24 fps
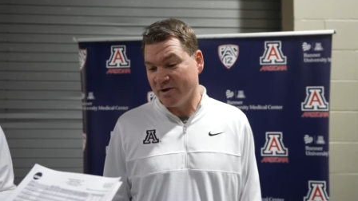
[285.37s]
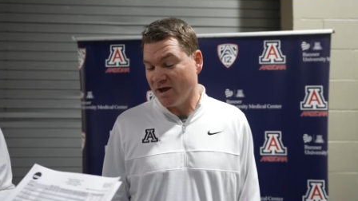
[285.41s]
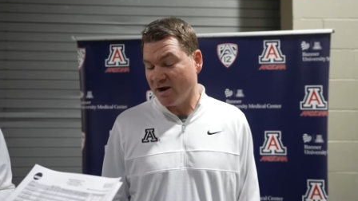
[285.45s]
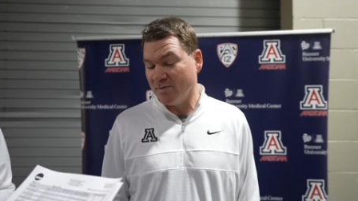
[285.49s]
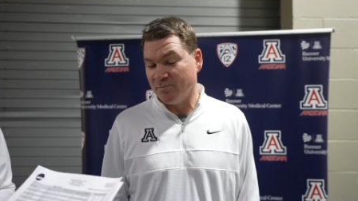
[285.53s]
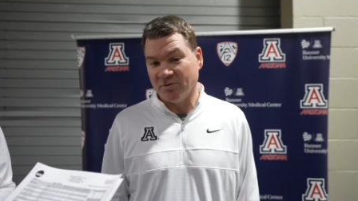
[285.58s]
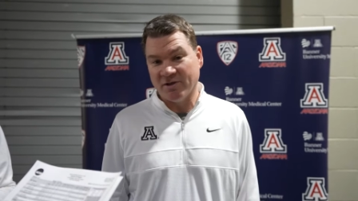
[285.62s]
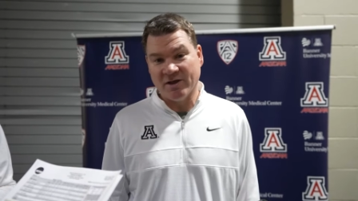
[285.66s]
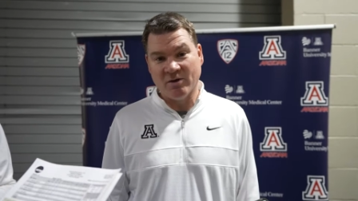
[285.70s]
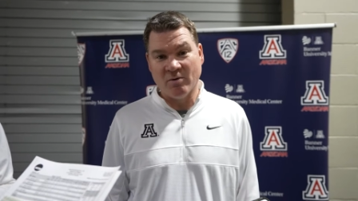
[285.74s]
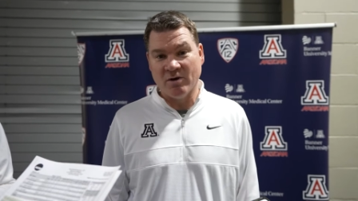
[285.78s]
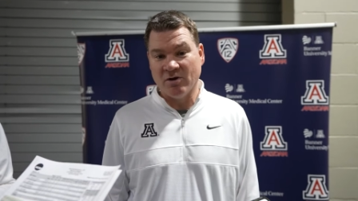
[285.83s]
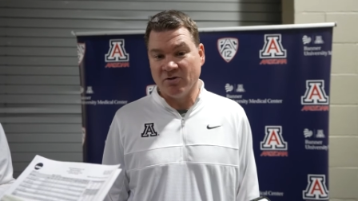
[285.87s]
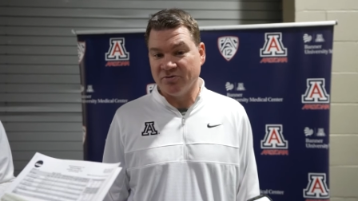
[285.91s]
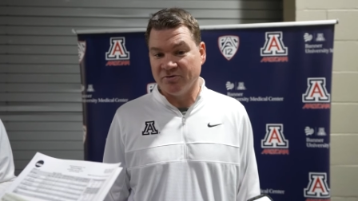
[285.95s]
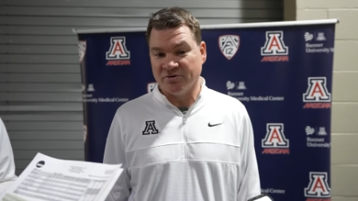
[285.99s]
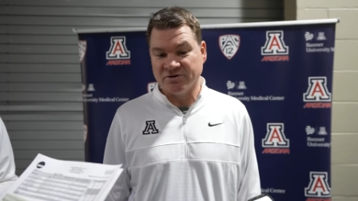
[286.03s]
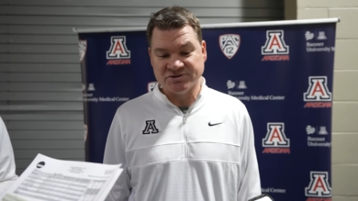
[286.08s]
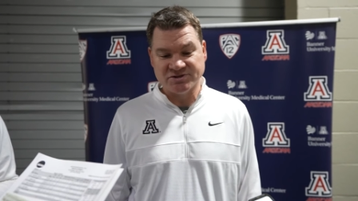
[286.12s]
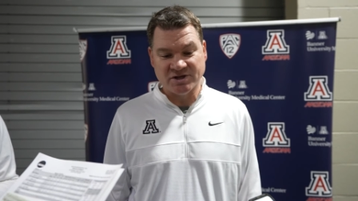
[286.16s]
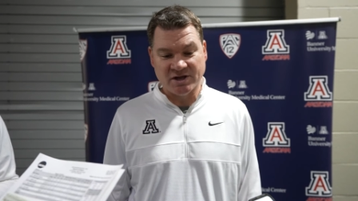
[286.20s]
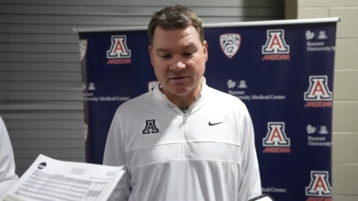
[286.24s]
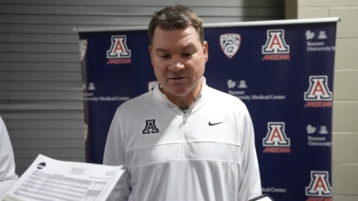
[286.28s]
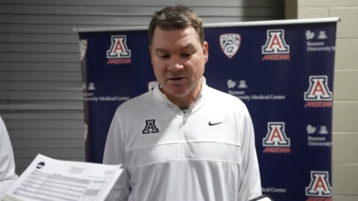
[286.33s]
We got to play well
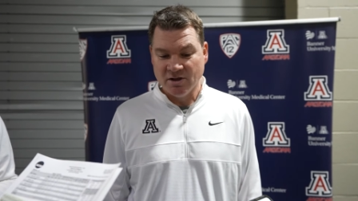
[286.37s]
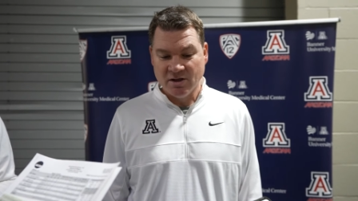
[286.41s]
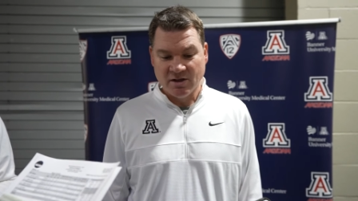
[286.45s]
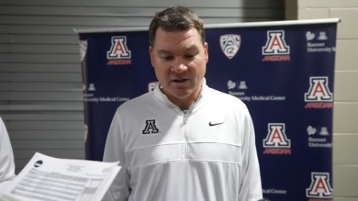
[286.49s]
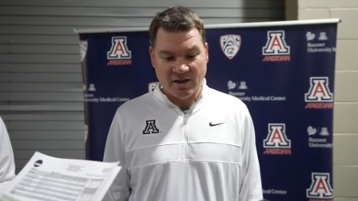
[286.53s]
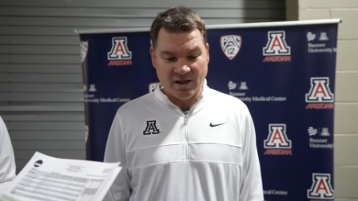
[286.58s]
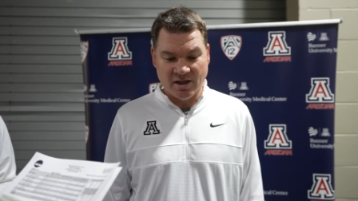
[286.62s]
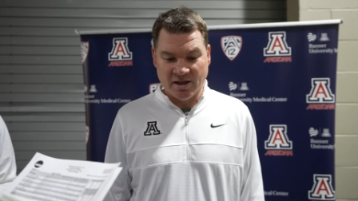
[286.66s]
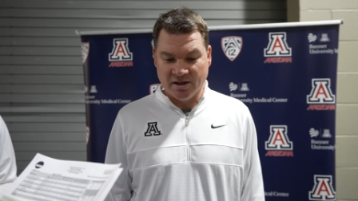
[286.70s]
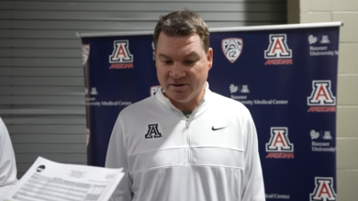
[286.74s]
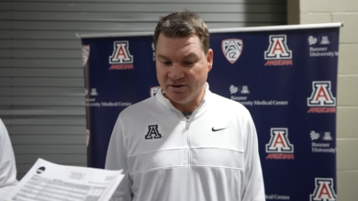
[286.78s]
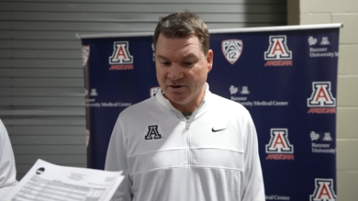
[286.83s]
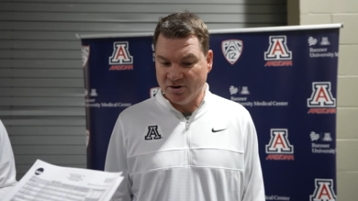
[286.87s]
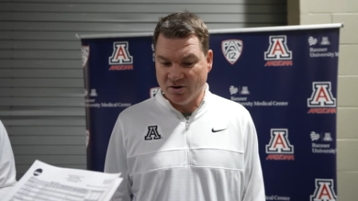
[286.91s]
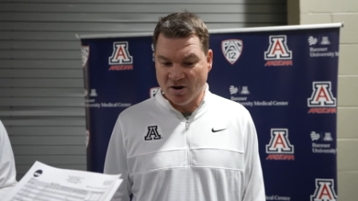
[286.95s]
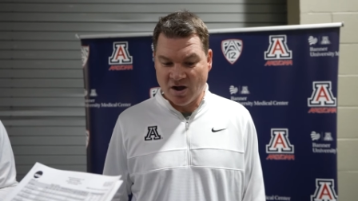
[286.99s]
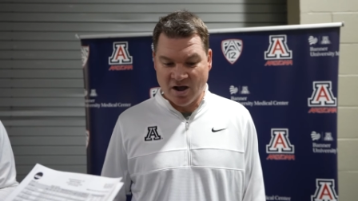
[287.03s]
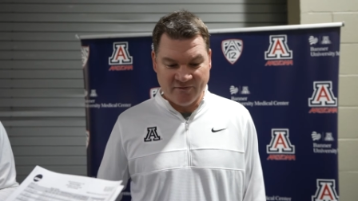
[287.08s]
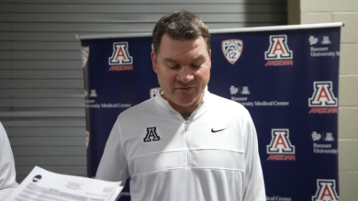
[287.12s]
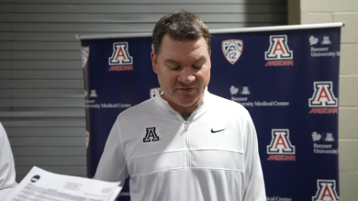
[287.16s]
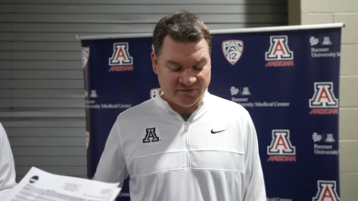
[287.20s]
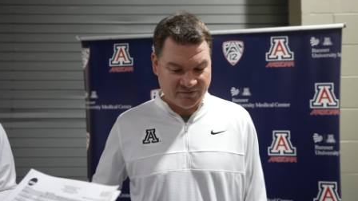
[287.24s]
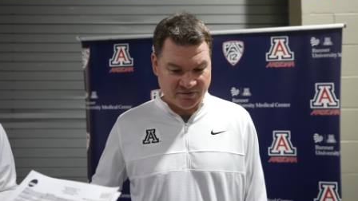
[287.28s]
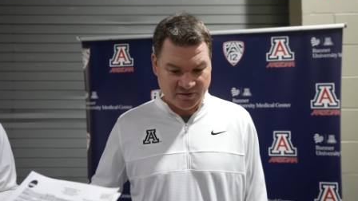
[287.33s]
Thursday, and you know
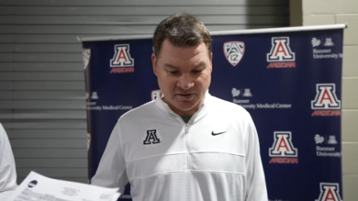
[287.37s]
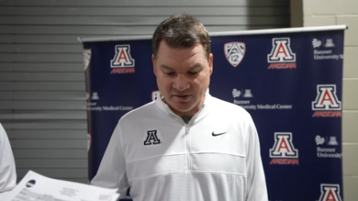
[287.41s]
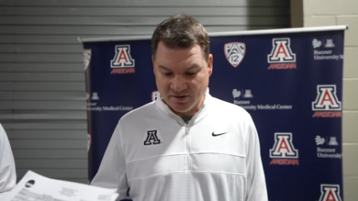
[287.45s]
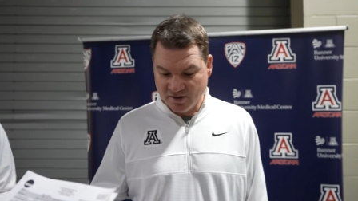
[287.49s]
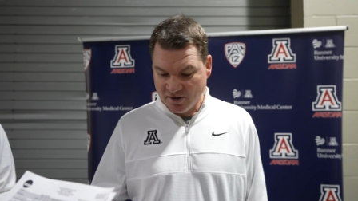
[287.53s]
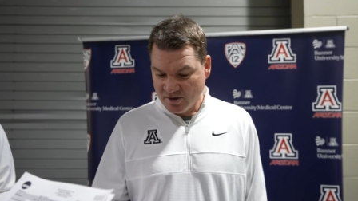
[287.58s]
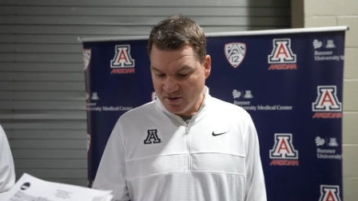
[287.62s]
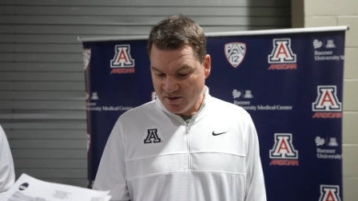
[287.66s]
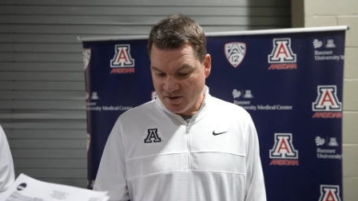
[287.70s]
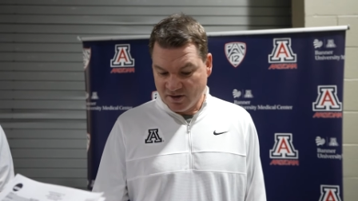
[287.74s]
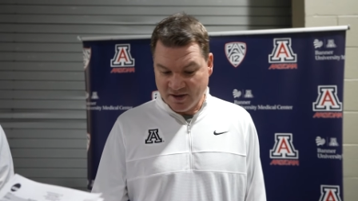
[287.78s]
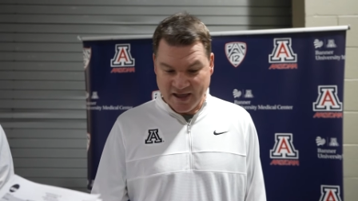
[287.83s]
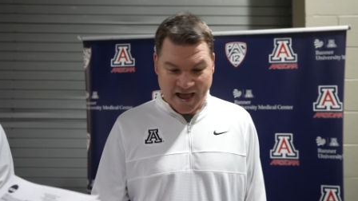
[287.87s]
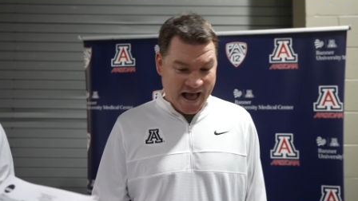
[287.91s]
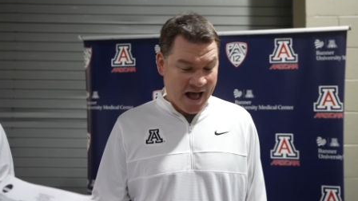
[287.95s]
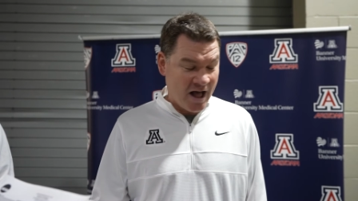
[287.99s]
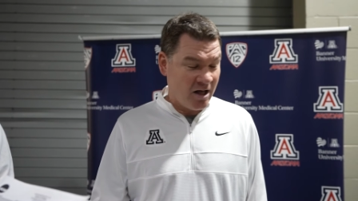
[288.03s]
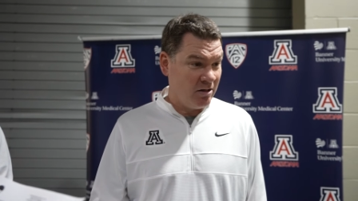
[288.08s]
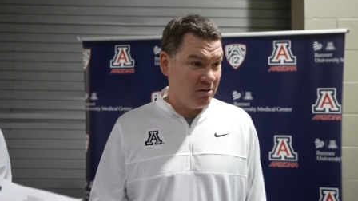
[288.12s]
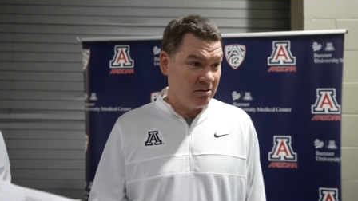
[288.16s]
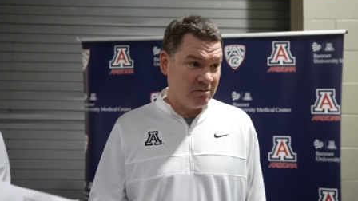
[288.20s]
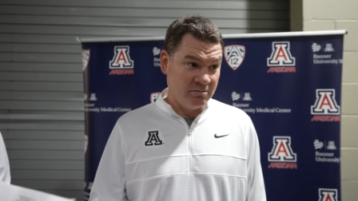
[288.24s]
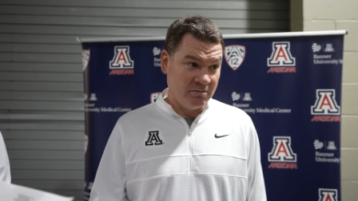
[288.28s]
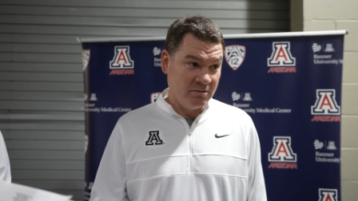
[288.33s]
obviously
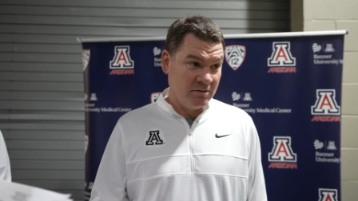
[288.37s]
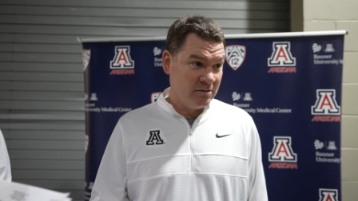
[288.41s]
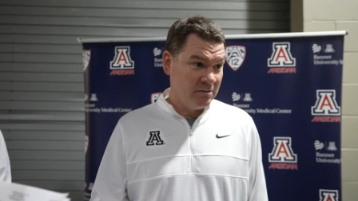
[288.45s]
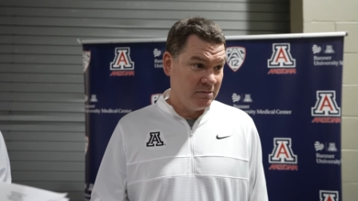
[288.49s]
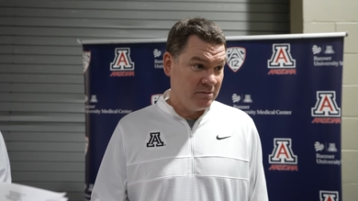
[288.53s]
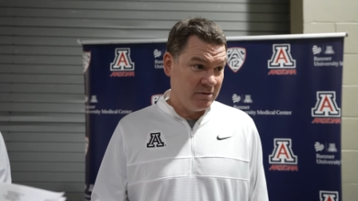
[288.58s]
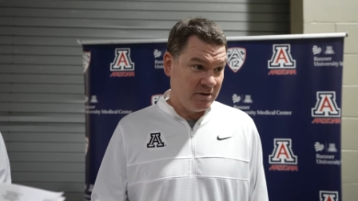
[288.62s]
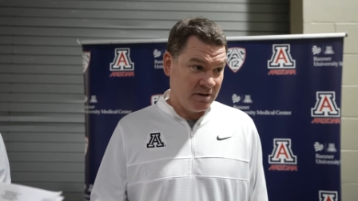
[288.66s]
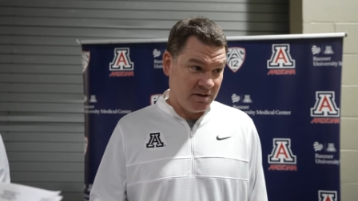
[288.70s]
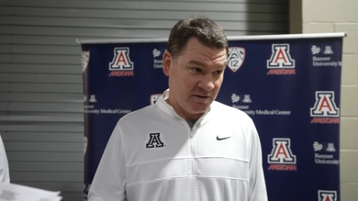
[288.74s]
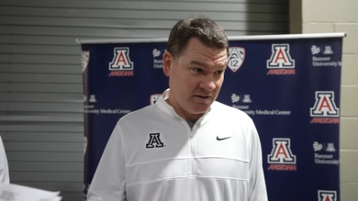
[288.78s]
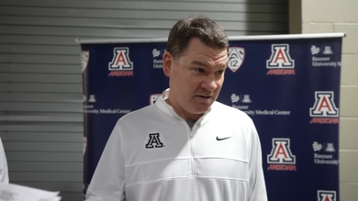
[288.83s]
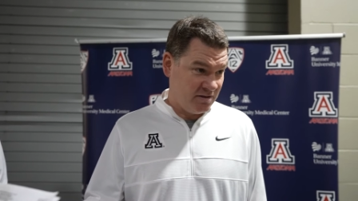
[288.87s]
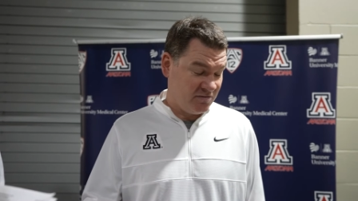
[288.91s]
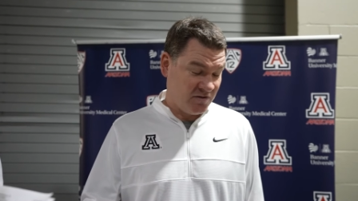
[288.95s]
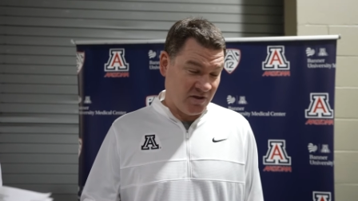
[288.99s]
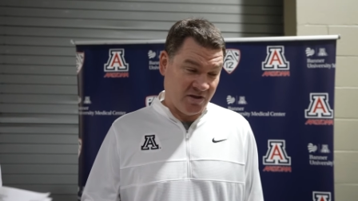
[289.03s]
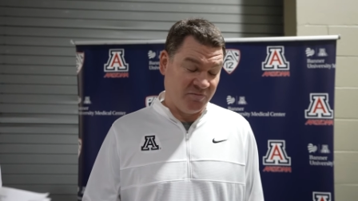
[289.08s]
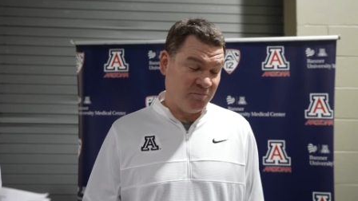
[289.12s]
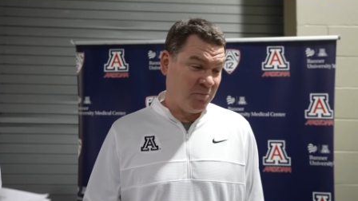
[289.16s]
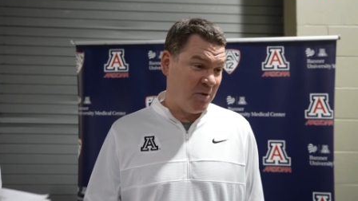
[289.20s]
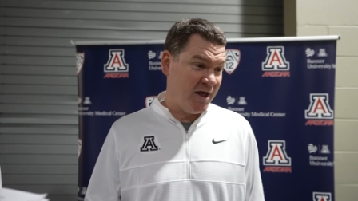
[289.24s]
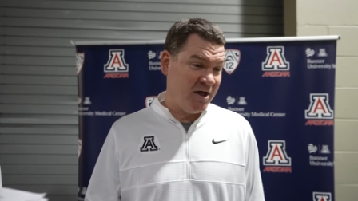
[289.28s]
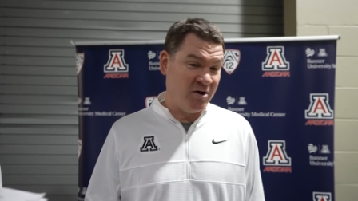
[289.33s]
Cal is,
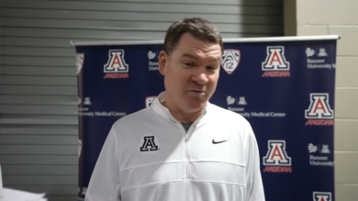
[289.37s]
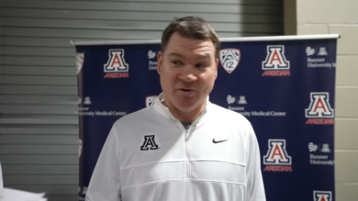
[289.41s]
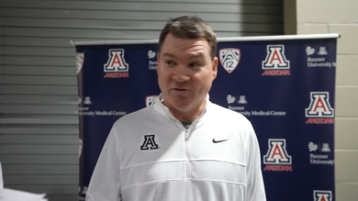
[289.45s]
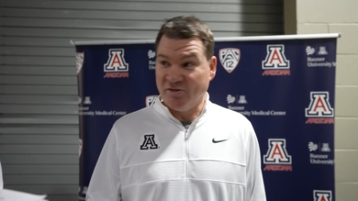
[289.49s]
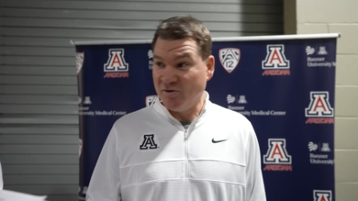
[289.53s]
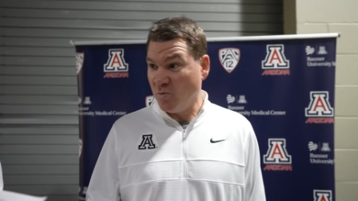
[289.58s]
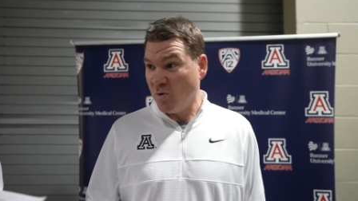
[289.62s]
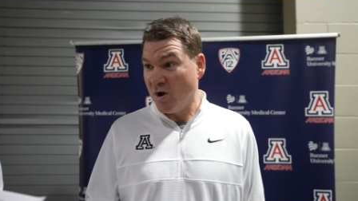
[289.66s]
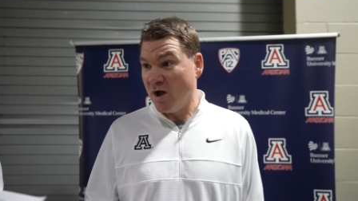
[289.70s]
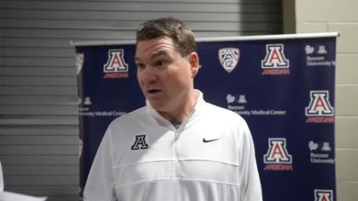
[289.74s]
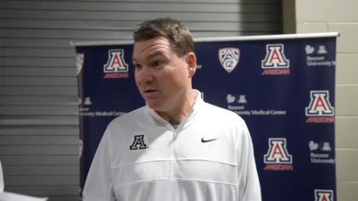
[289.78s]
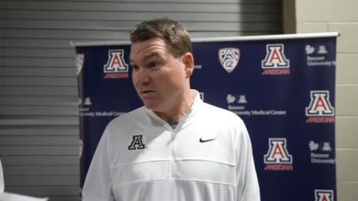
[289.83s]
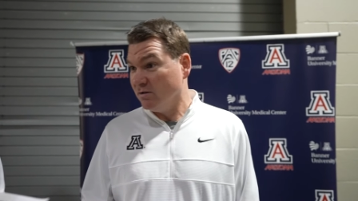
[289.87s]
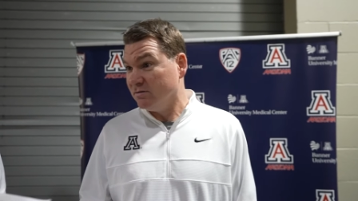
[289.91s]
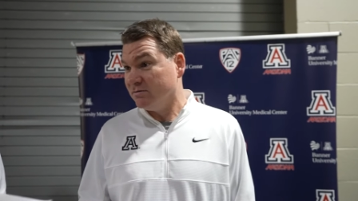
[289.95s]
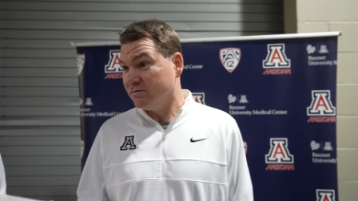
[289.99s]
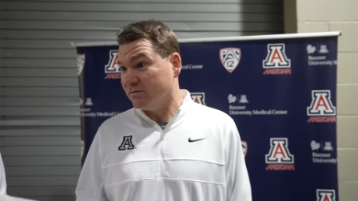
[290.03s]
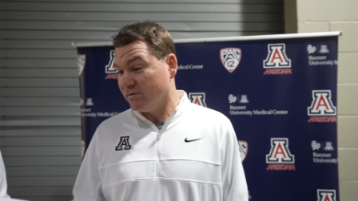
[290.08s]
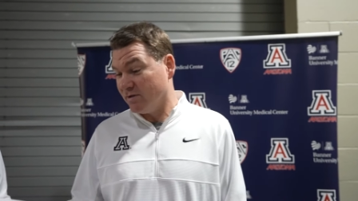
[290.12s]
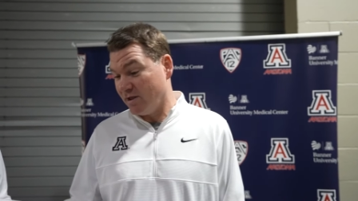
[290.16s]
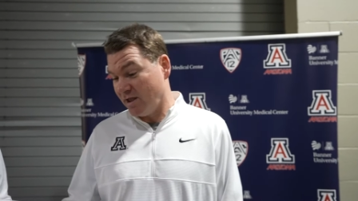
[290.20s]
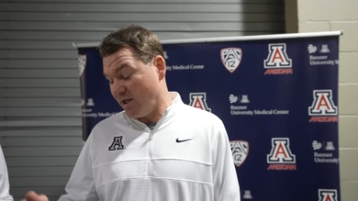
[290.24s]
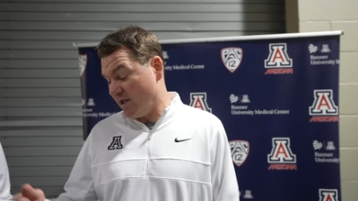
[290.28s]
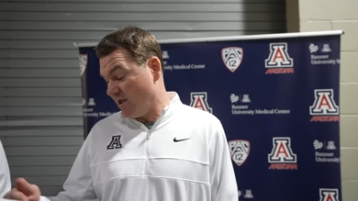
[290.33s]
is, playing really well,
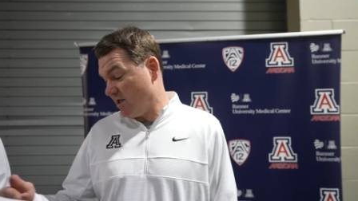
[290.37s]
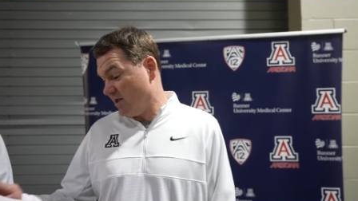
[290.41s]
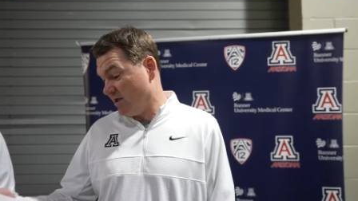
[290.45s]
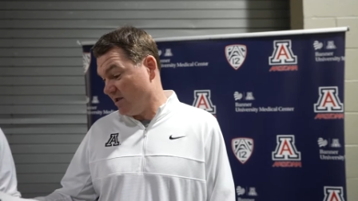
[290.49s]
yeah.